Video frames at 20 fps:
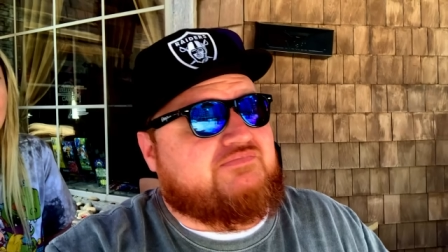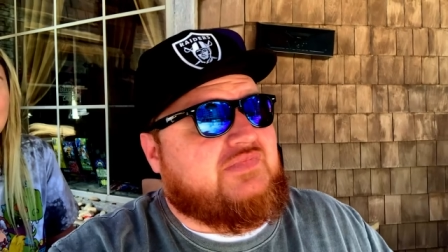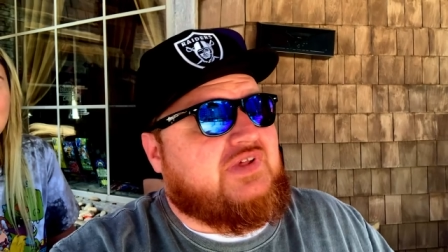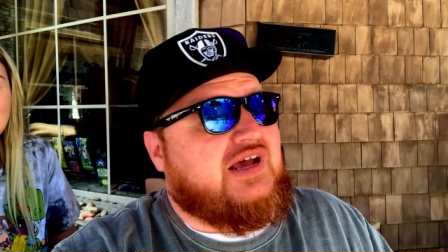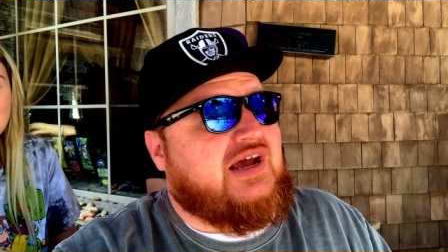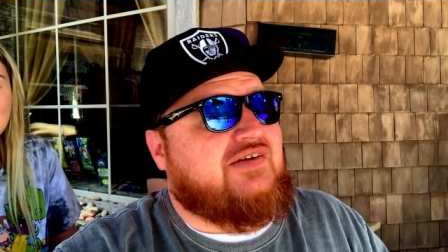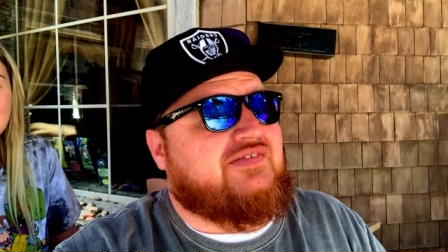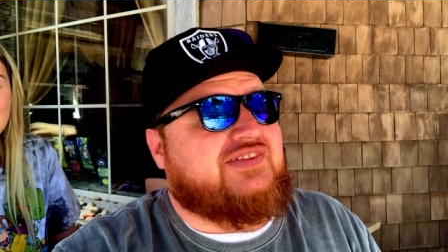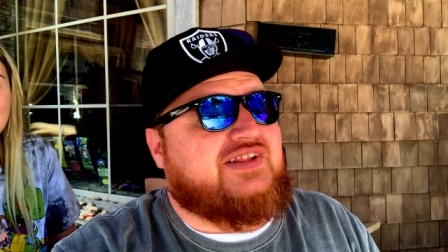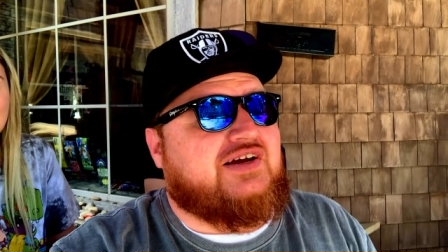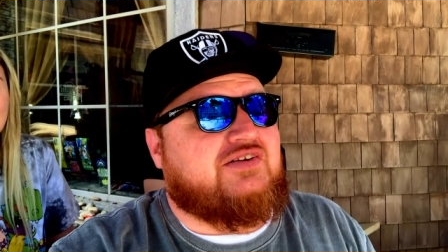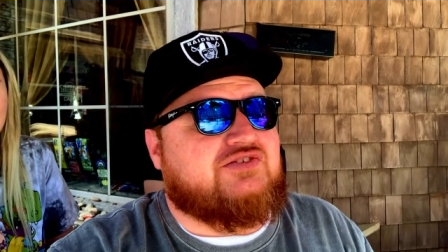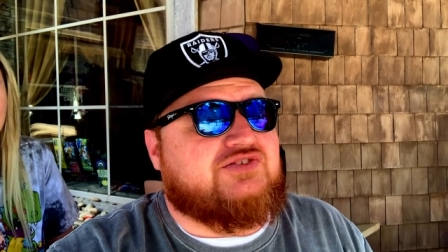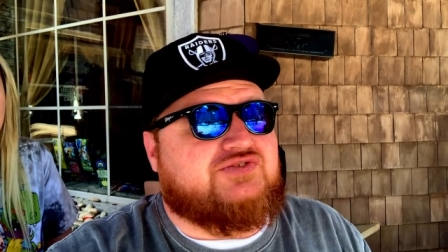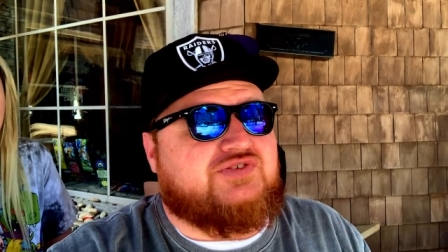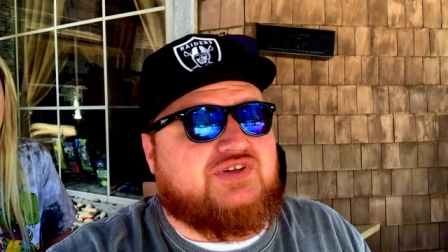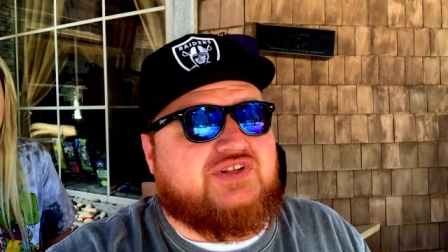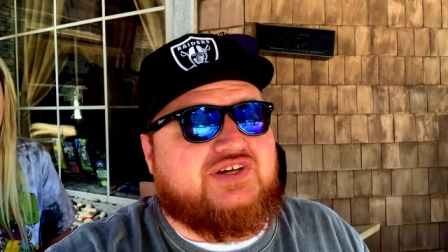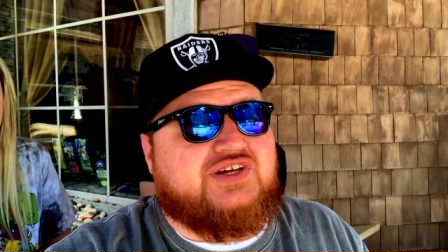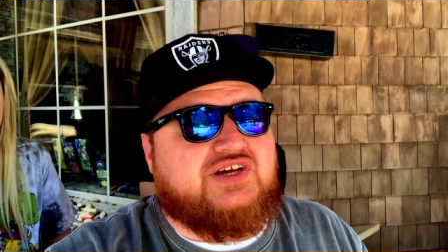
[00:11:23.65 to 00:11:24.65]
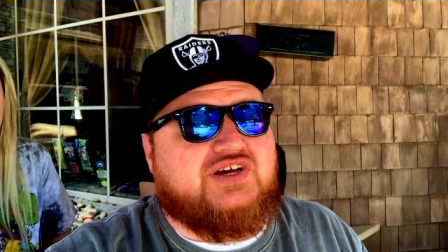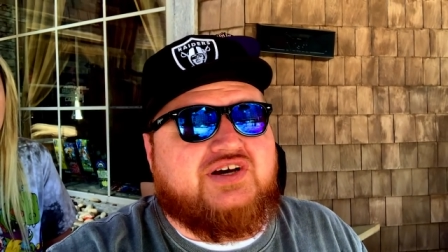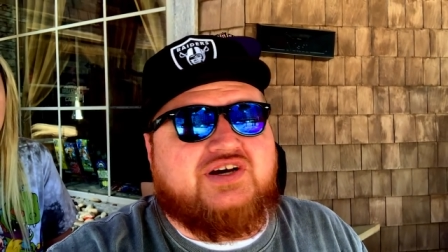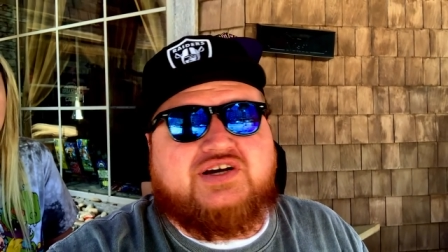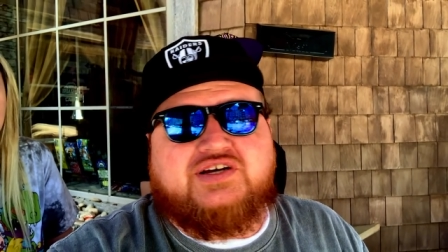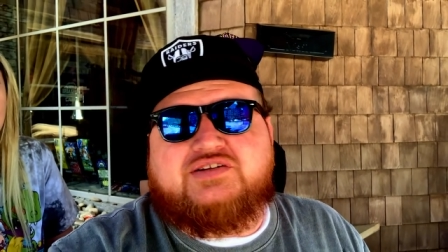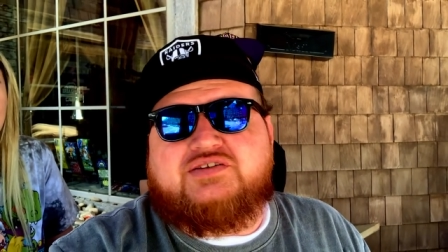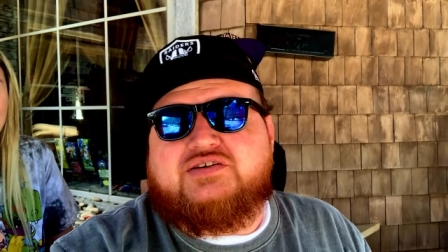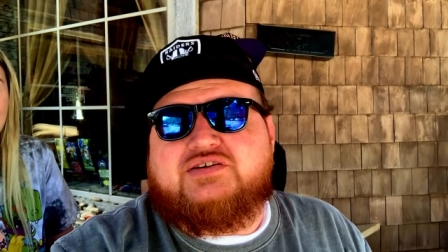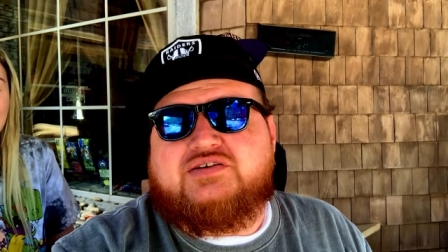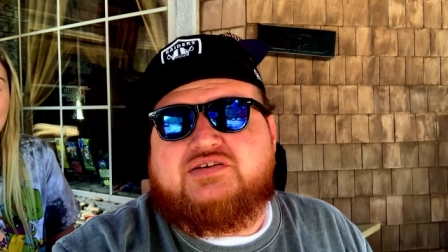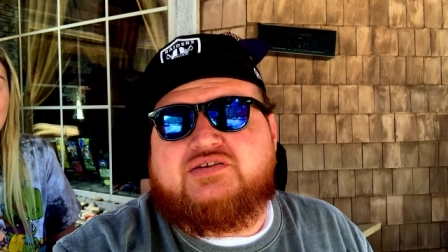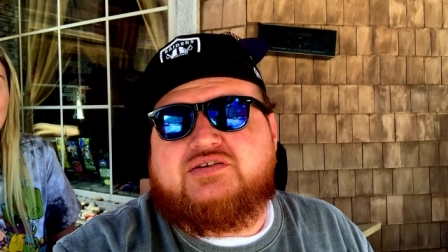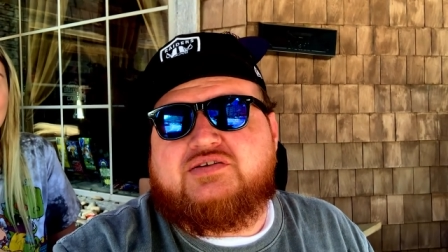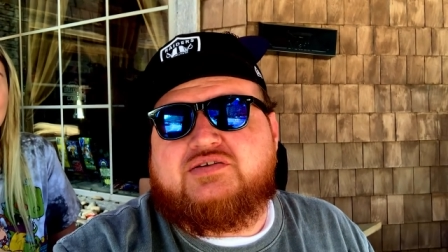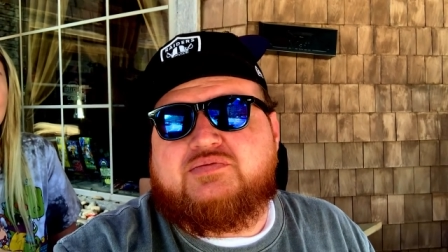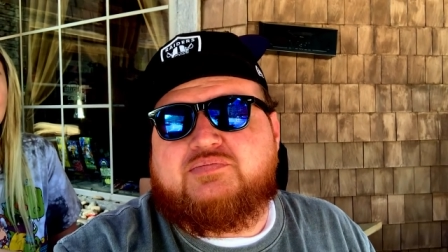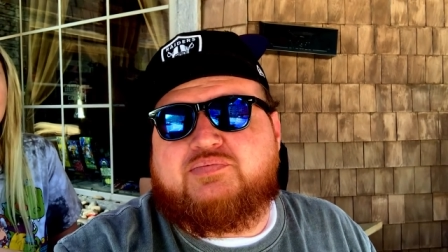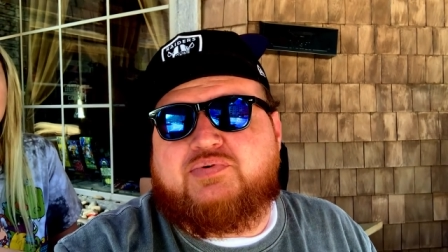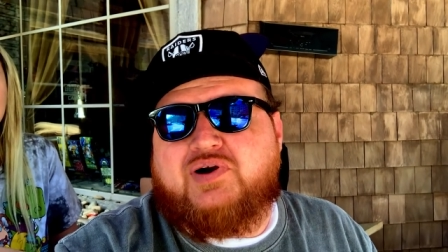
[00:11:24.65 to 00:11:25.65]
Everything was really good.
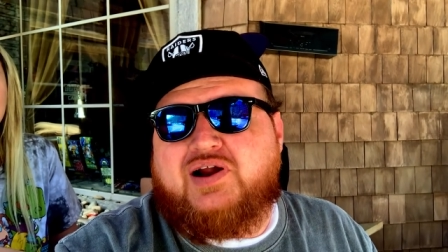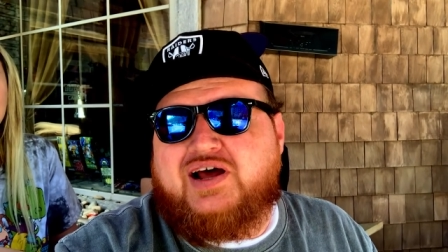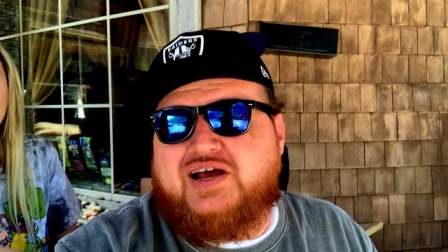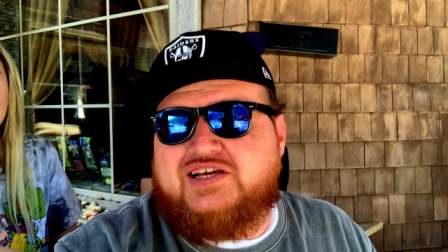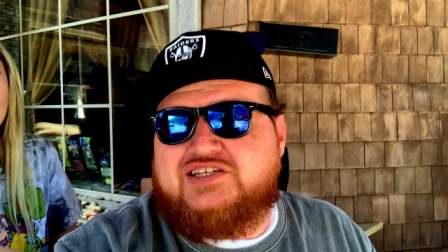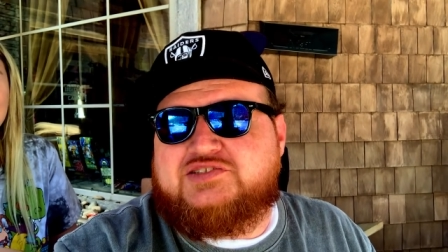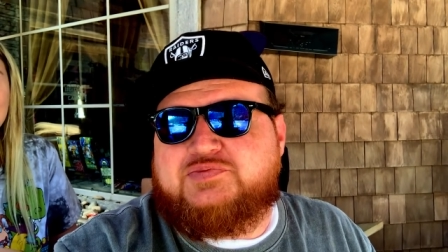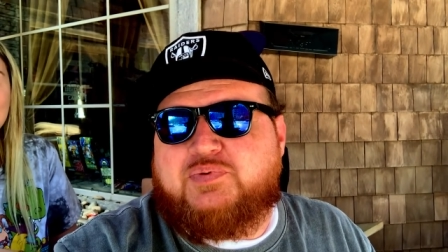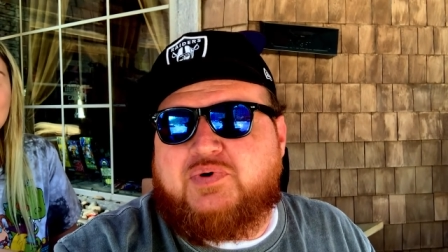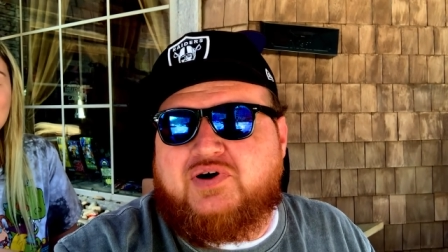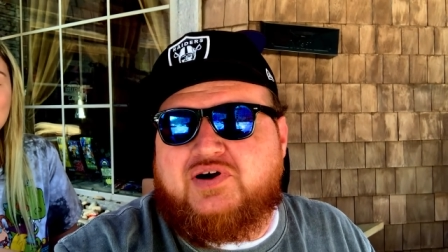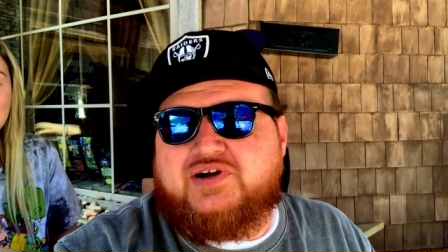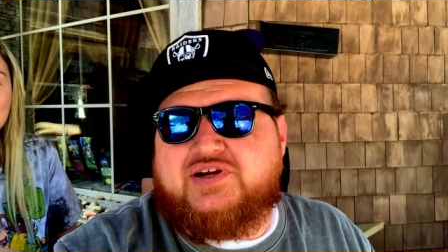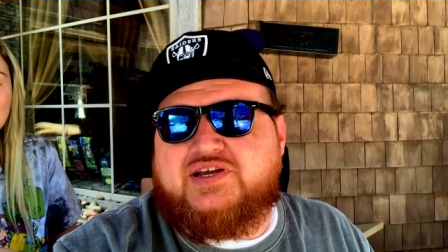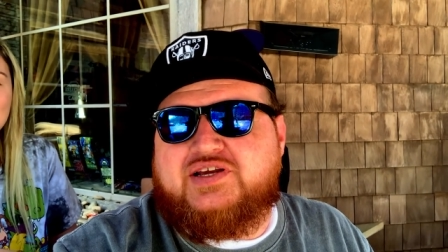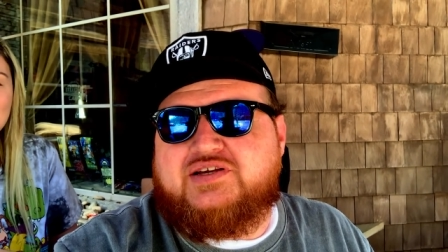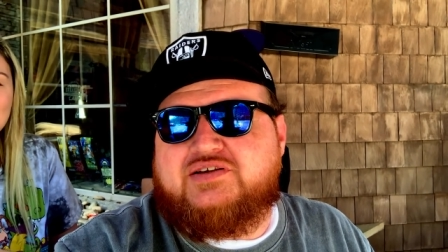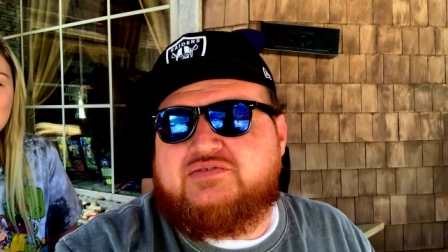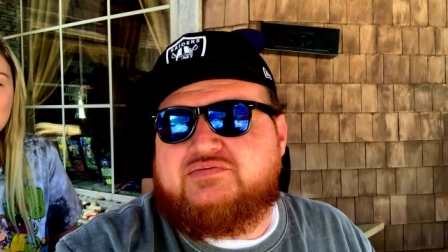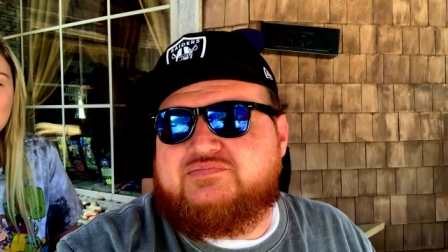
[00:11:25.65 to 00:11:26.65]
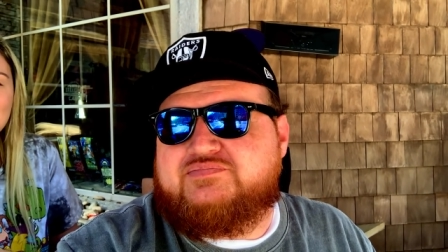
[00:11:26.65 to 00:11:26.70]
Price, parking,